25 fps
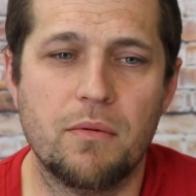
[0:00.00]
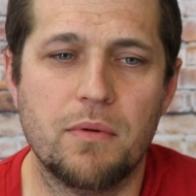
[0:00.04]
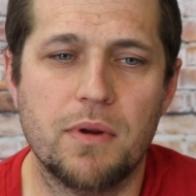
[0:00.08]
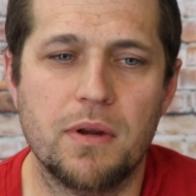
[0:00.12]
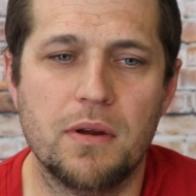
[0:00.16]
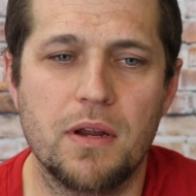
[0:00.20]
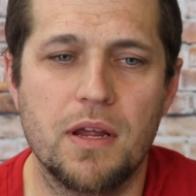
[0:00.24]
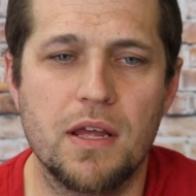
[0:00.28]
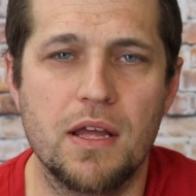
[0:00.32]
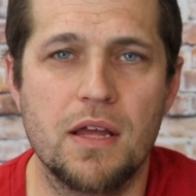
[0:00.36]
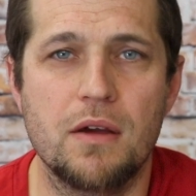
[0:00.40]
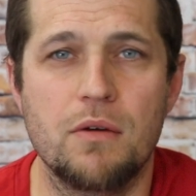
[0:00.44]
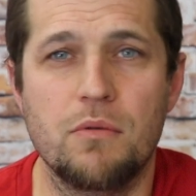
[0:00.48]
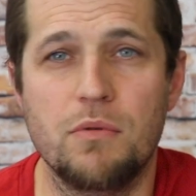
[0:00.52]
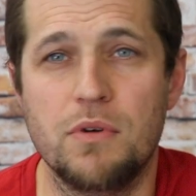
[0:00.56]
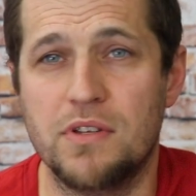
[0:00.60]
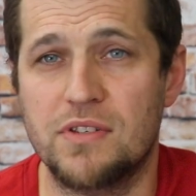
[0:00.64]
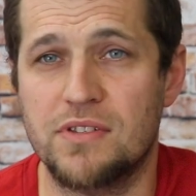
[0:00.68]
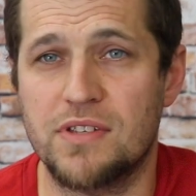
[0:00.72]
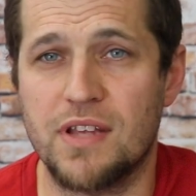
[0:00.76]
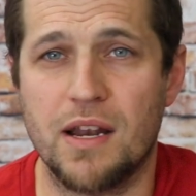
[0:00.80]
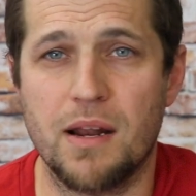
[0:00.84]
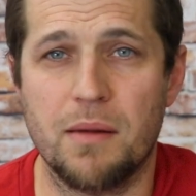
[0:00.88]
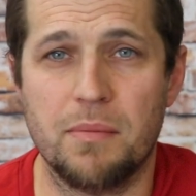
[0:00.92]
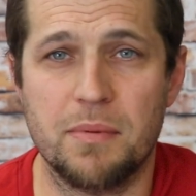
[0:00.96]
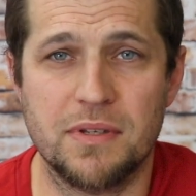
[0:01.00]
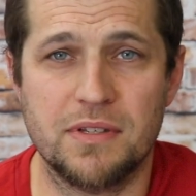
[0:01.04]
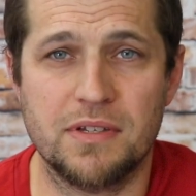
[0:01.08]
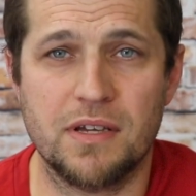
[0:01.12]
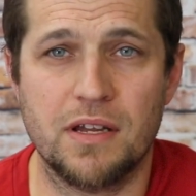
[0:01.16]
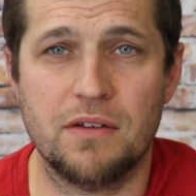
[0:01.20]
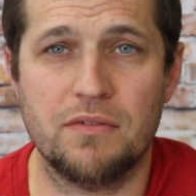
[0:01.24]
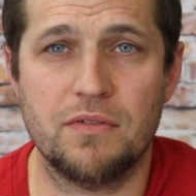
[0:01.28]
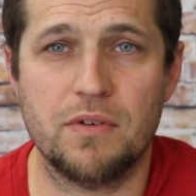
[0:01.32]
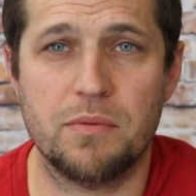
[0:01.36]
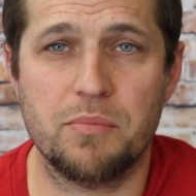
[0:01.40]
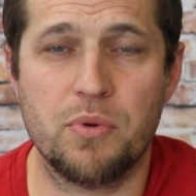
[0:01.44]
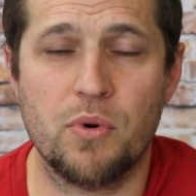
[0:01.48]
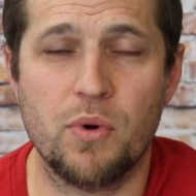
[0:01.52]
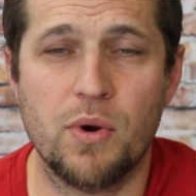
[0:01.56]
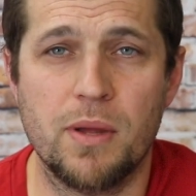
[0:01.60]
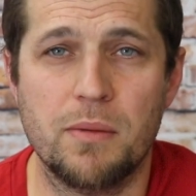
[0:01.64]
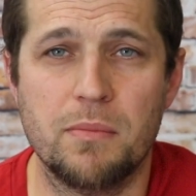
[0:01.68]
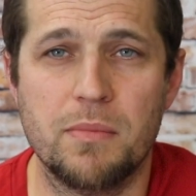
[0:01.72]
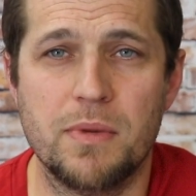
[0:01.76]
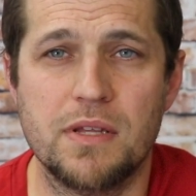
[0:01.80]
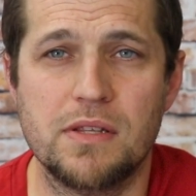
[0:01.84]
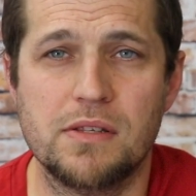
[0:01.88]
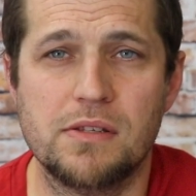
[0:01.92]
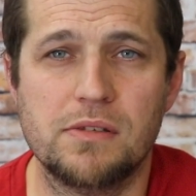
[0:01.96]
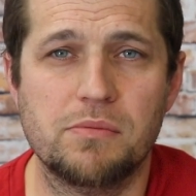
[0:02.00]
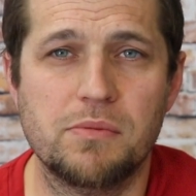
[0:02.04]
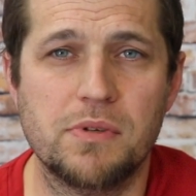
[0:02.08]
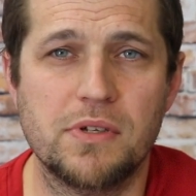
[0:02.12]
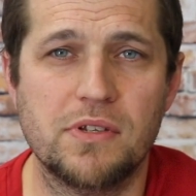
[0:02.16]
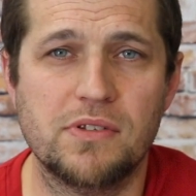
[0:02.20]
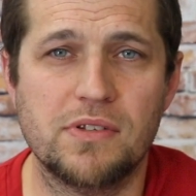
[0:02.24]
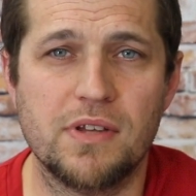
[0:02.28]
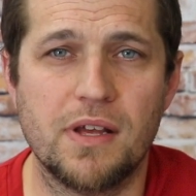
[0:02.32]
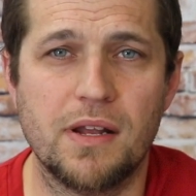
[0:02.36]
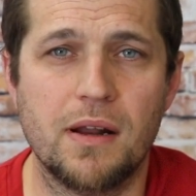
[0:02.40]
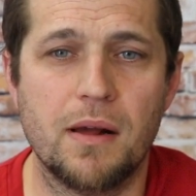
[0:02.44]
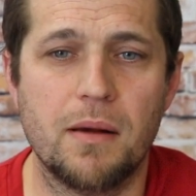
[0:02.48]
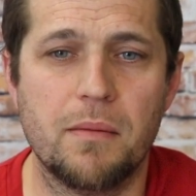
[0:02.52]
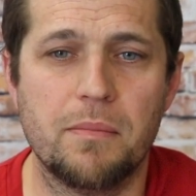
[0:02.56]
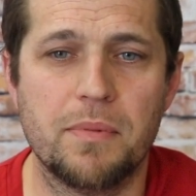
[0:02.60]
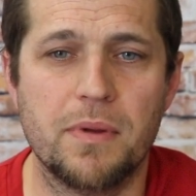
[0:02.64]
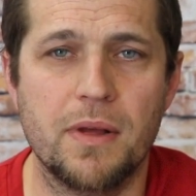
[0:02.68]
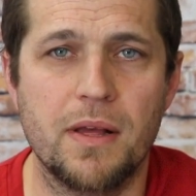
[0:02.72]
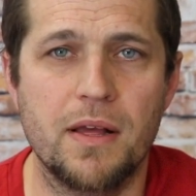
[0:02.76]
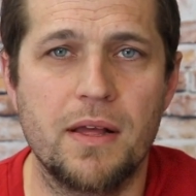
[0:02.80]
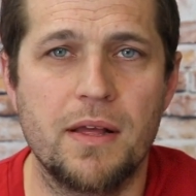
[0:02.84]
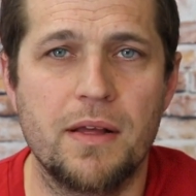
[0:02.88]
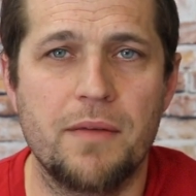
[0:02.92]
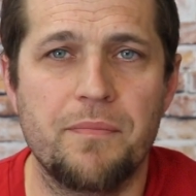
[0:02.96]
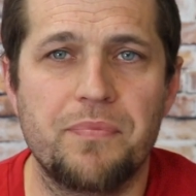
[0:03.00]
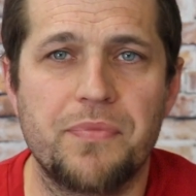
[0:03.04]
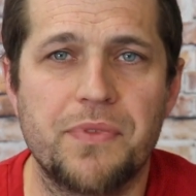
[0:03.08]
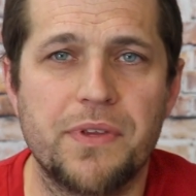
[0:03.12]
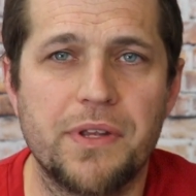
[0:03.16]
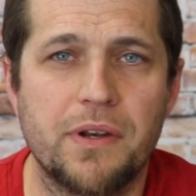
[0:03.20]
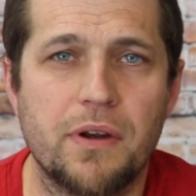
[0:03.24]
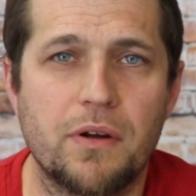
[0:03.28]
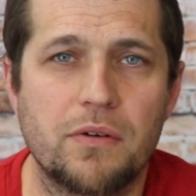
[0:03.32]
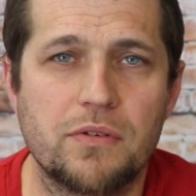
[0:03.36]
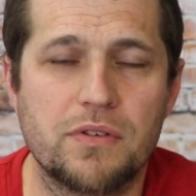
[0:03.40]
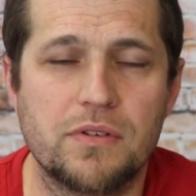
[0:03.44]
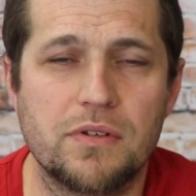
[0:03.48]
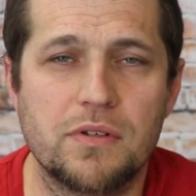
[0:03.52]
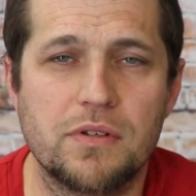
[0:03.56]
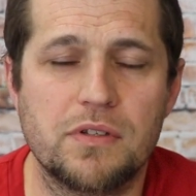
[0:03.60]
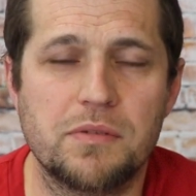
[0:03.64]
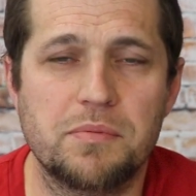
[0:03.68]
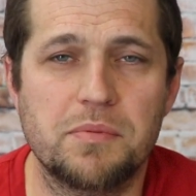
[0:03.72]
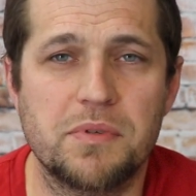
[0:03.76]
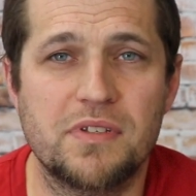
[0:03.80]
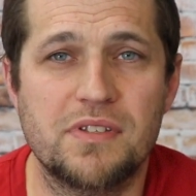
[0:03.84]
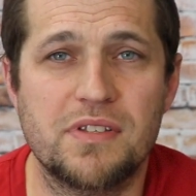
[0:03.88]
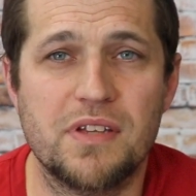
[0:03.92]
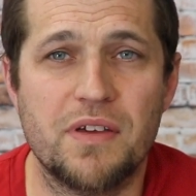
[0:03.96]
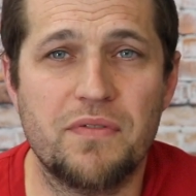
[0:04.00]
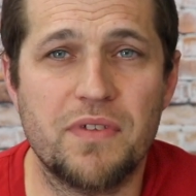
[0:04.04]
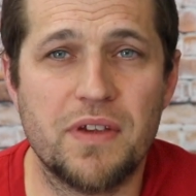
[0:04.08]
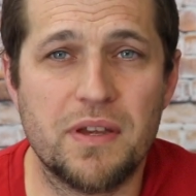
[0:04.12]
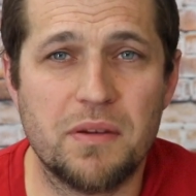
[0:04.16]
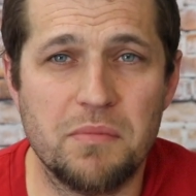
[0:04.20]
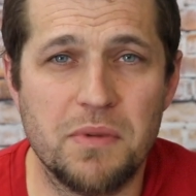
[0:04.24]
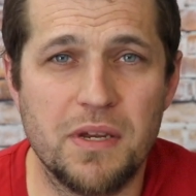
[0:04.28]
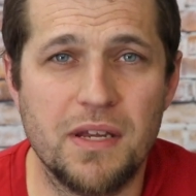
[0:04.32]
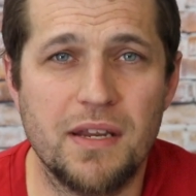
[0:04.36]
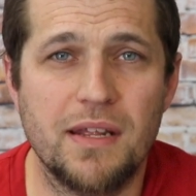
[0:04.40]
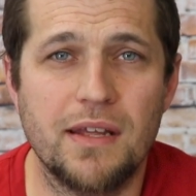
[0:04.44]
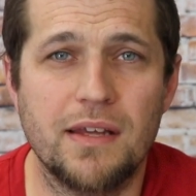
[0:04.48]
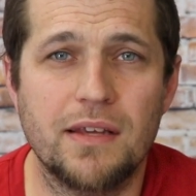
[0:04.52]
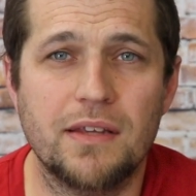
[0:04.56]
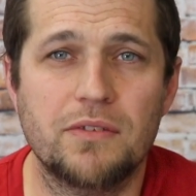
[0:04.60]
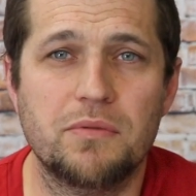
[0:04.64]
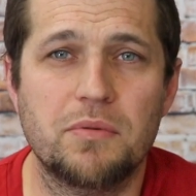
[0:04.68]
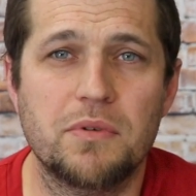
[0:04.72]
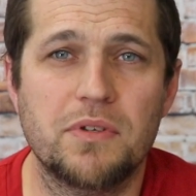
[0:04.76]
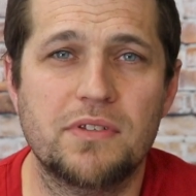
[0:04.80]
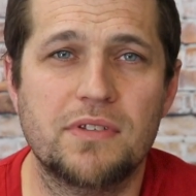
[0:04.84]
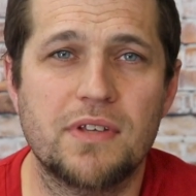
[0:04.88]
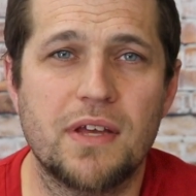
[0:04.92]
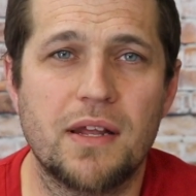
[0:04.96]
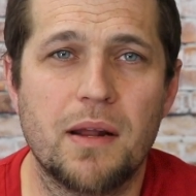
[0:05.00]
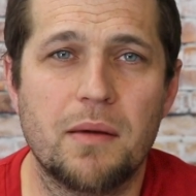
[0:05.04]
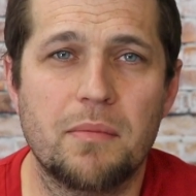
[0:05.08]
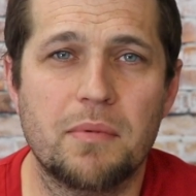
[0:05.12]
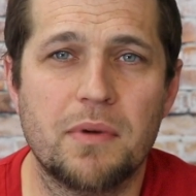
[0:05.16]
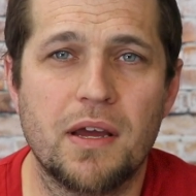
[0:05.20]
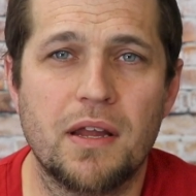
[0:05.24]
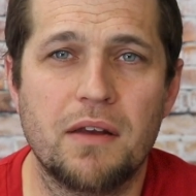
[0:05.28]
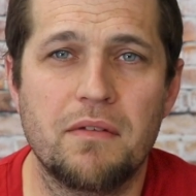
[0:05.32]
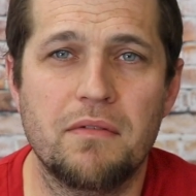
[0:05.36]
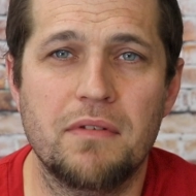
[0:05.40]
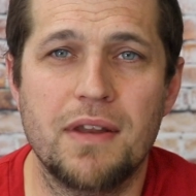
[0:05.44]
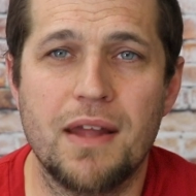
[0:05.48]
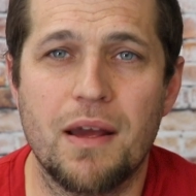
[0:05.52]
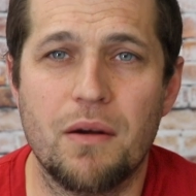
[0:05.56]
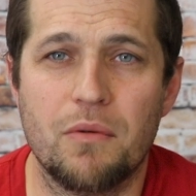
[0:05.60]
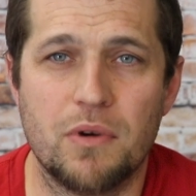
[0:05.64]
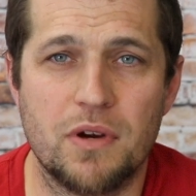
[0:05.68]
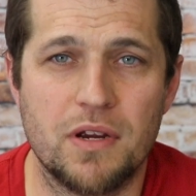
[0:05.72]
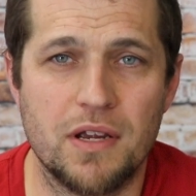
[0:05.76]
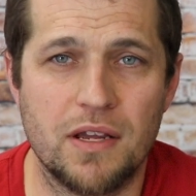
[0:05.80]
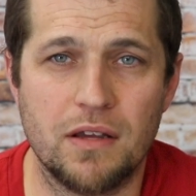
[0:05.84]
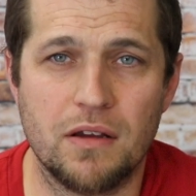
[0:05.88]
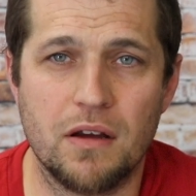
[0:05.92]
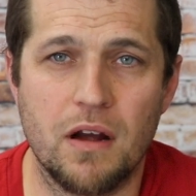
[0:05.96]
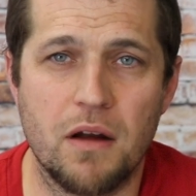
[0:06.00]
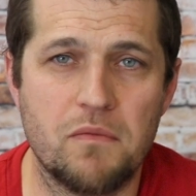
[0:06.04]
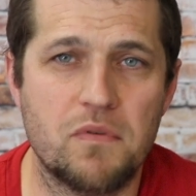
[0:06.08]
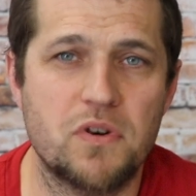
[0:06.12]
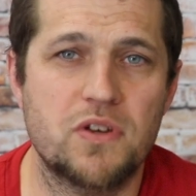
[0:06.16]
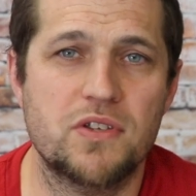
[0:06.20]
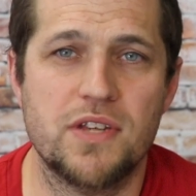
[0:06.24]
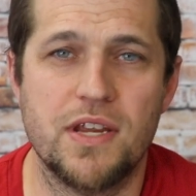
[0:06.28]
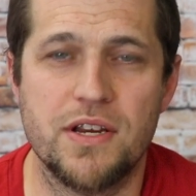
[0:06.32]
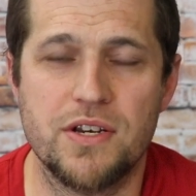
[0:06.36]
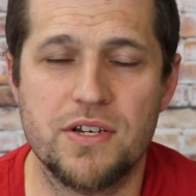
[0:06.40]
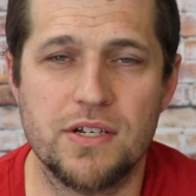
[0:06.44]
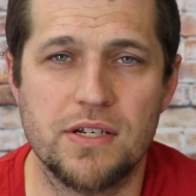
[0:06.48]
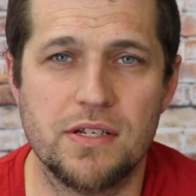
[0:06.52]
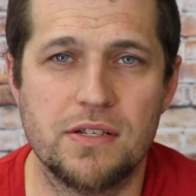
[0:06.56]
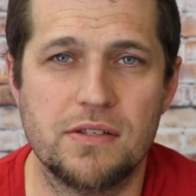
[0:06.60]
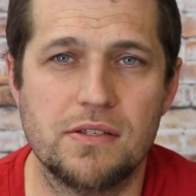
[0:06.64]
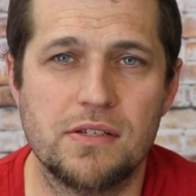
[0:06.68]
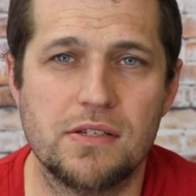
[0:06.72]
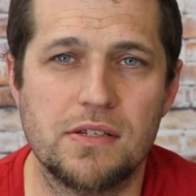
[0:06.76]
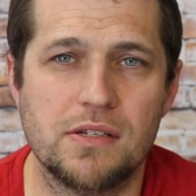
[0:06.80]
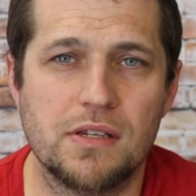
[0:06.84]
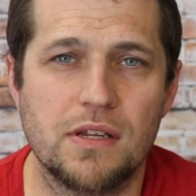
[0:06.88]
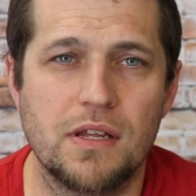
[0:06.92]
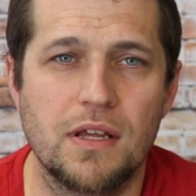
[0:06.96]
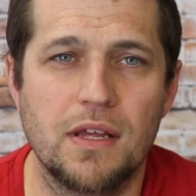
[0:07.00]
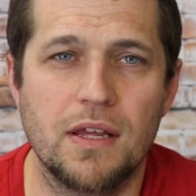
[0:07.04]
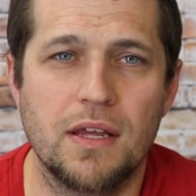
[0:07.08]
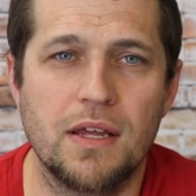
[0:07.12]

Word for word: We we set up a ton of appointments. We set up, you know, specific meetings. We set up kind of networking conversations and